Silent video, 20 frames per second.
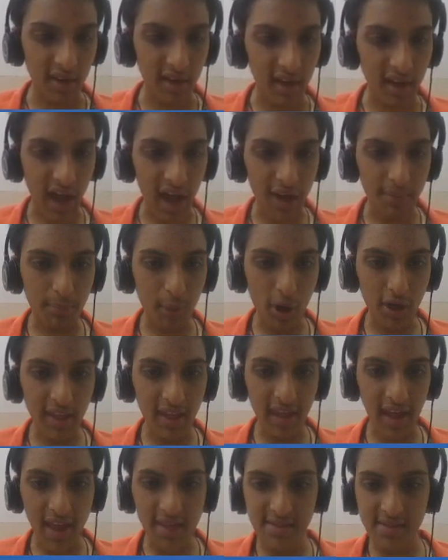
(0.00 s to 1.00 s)

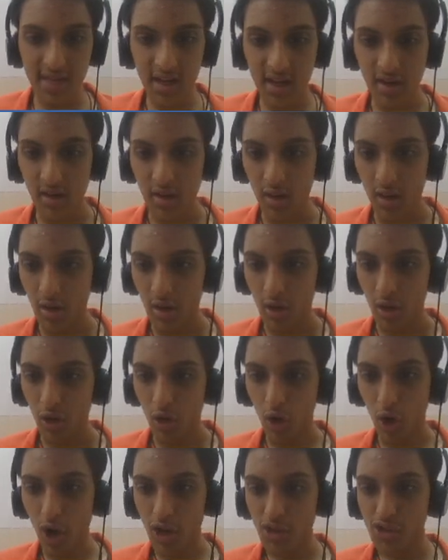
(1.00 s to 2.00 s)
carbonic acid.
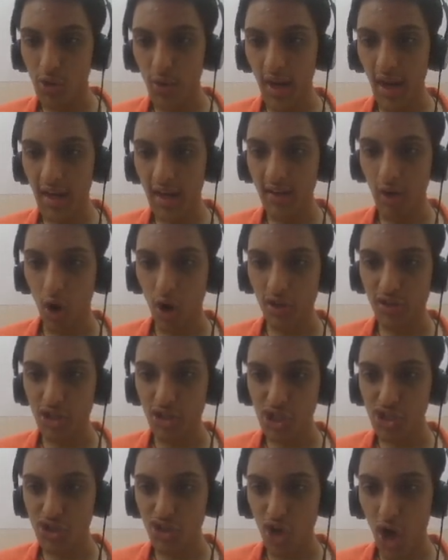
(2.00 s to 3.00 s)
Conjugate or the
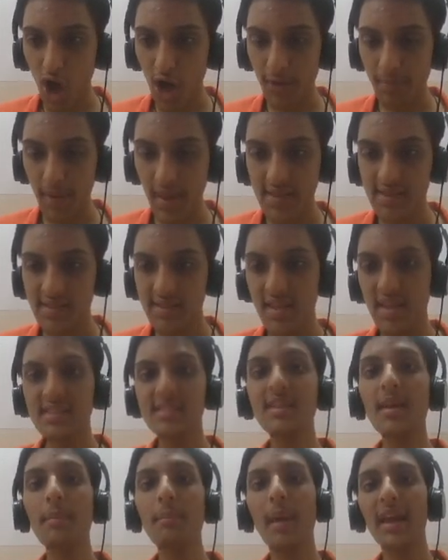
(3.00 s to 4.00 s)
strong base is
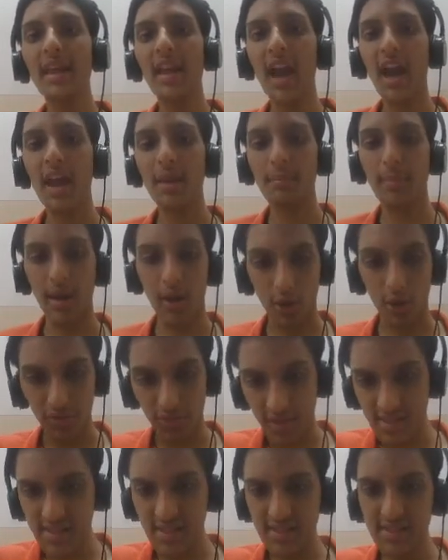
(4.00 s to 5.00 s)
the bicarb ion.
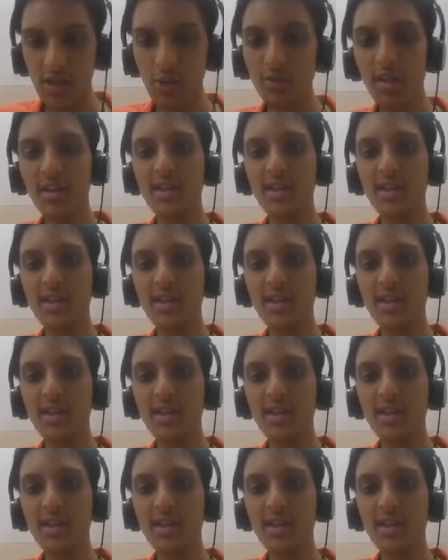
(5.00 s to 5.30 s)
This is how the